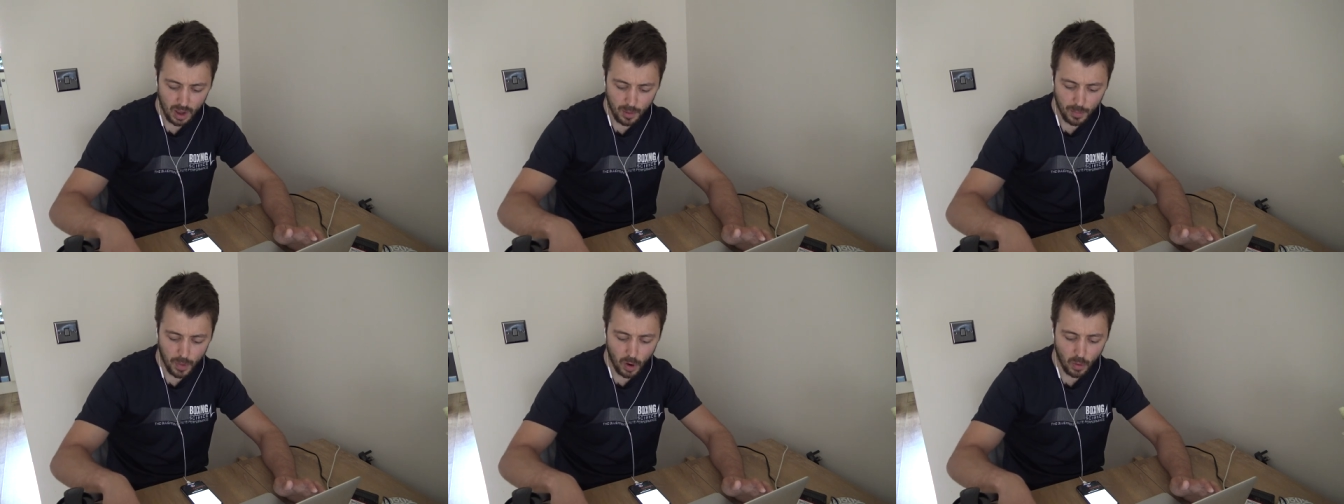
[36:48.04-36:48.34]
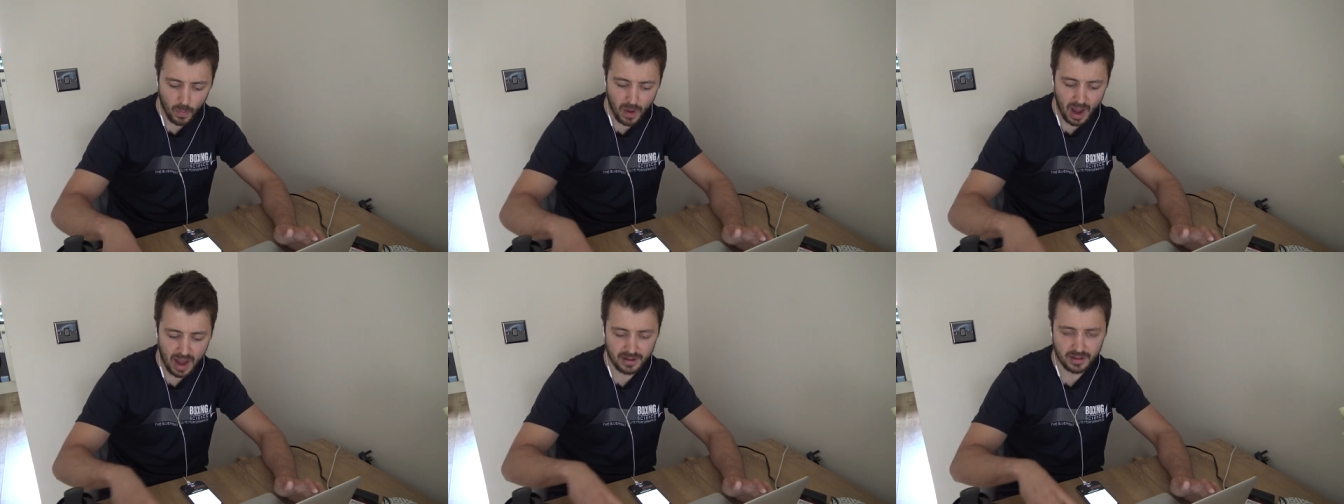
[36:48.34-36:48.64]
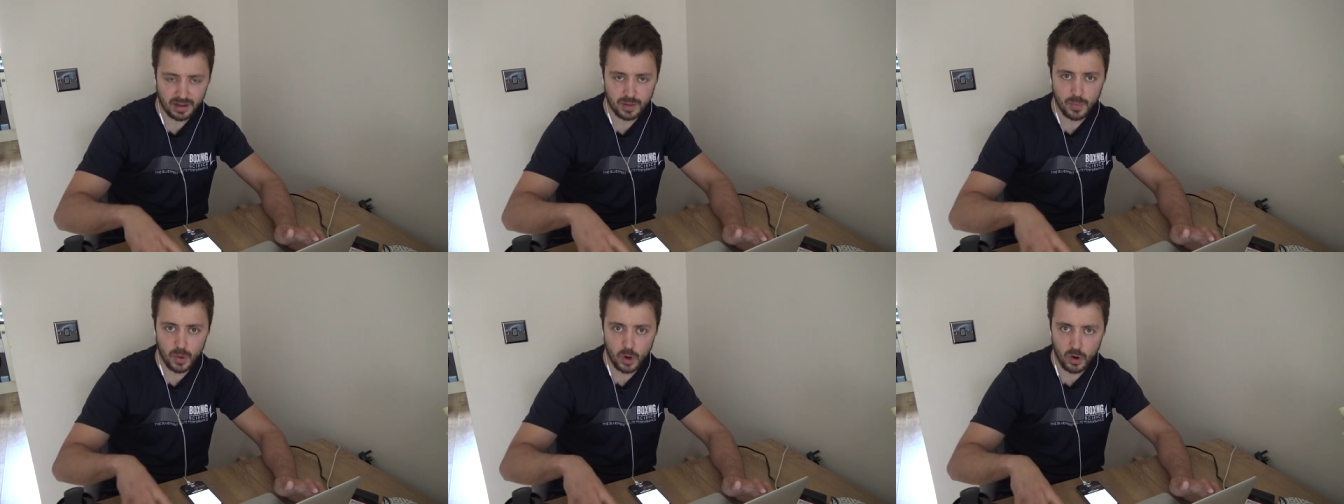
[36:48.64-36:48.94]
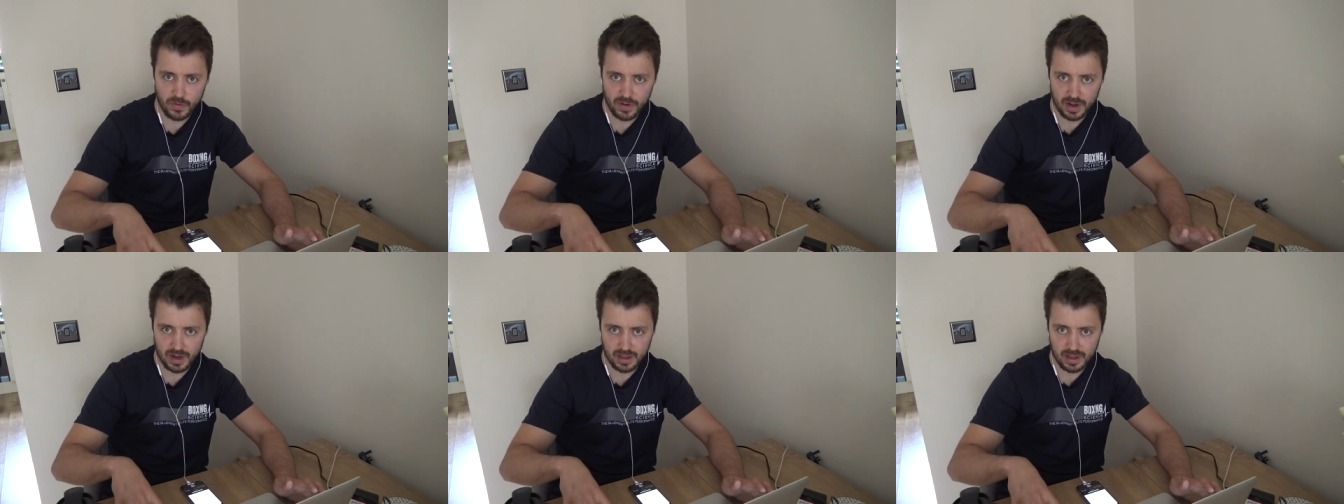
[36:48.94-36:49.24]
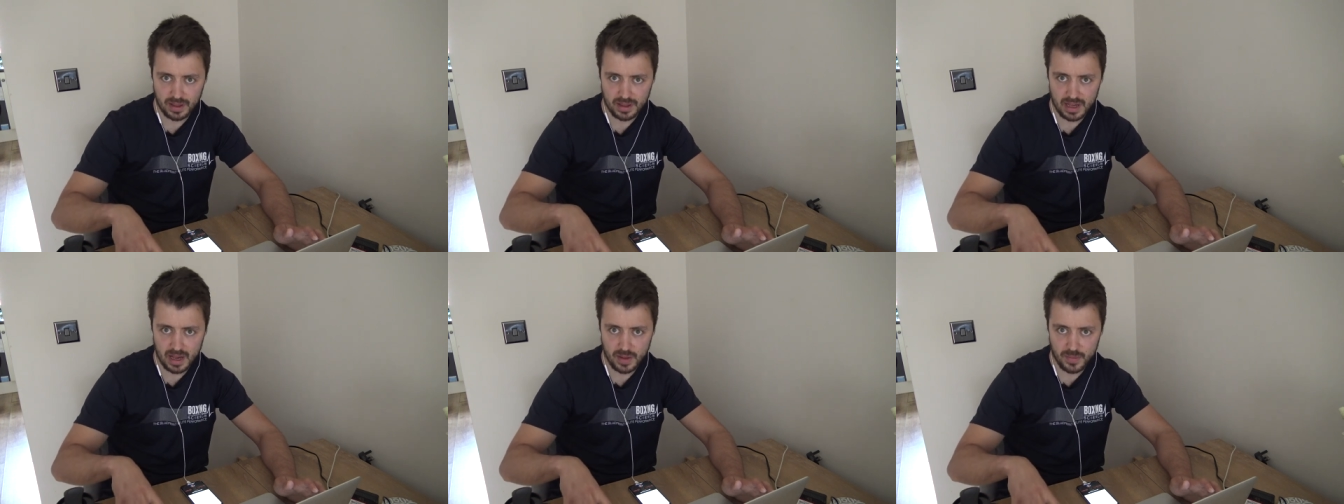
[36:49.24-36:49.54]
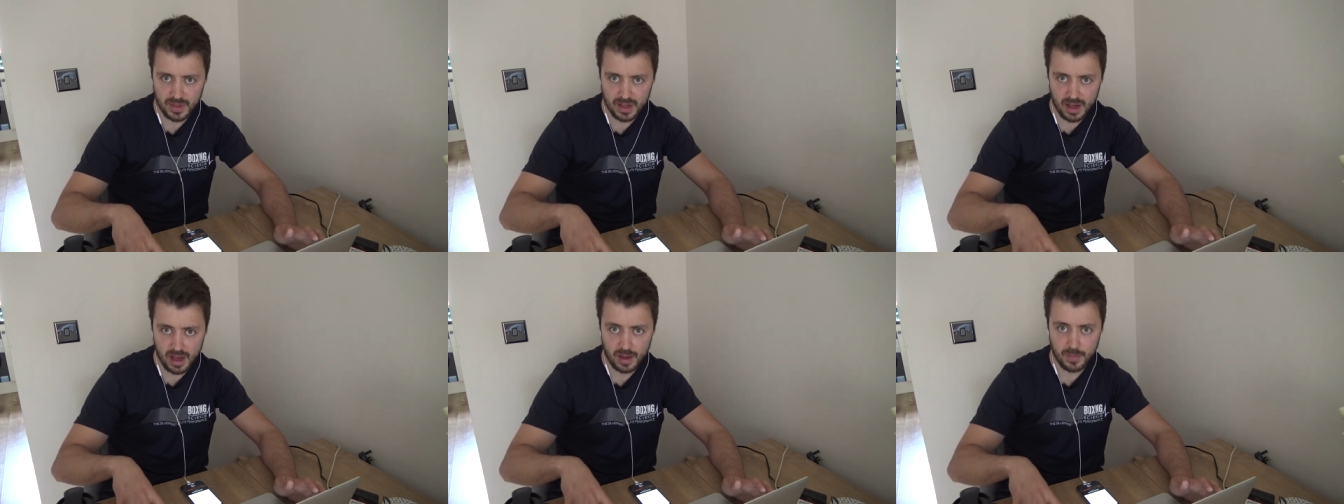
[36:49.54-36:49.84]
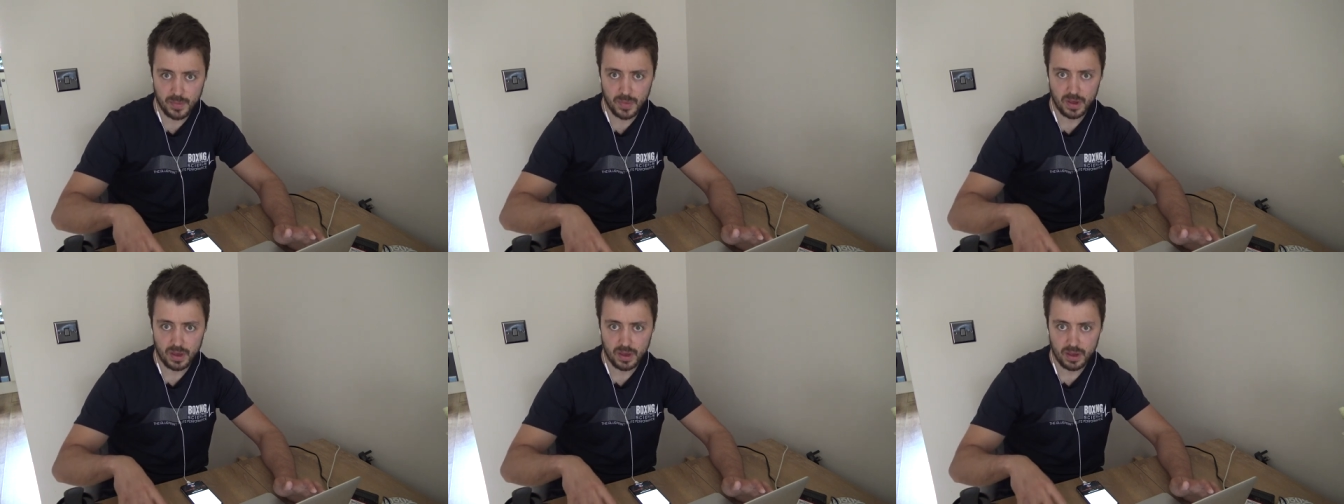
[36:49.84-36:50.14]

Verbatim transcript: but we're actually moving at the same time.